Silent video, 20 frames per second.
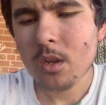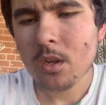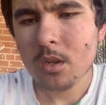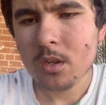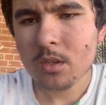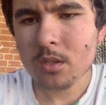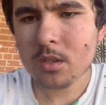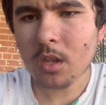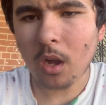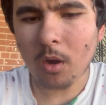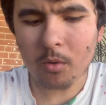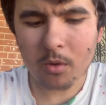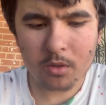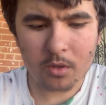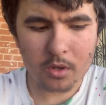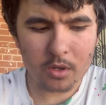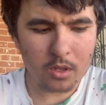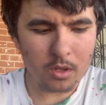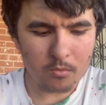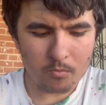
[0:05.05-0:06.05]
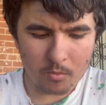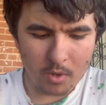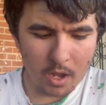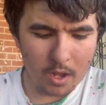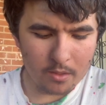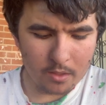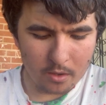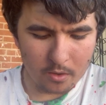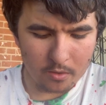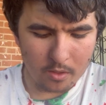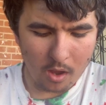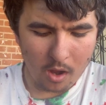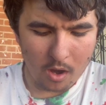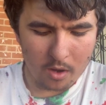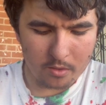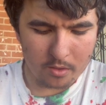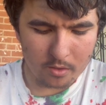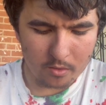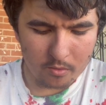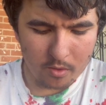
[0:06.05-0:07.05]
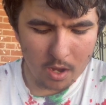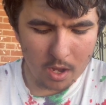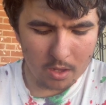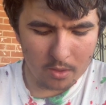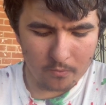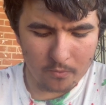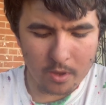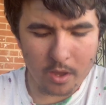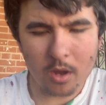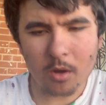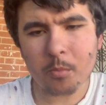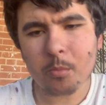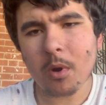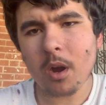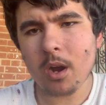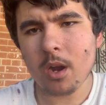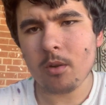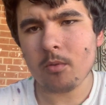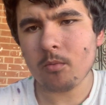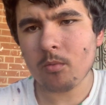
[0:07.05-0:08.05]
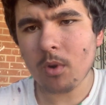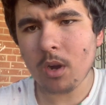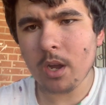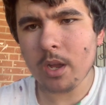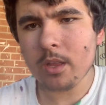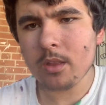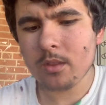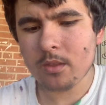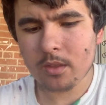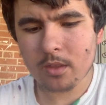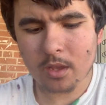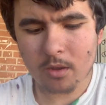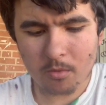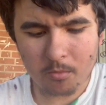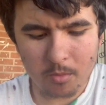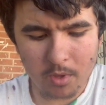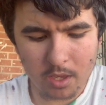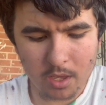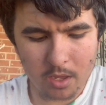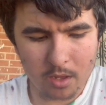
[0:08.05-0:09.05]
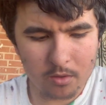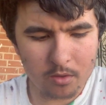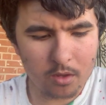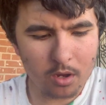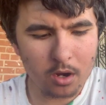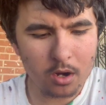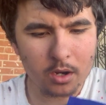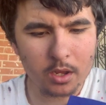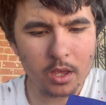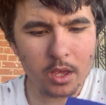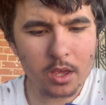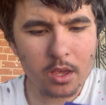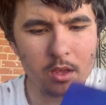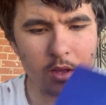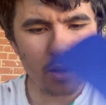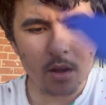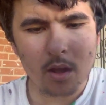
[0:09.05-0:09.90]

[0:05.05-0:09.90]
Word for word: so we're doing well. There was arts and crafts video part one. Today we're making a turkey.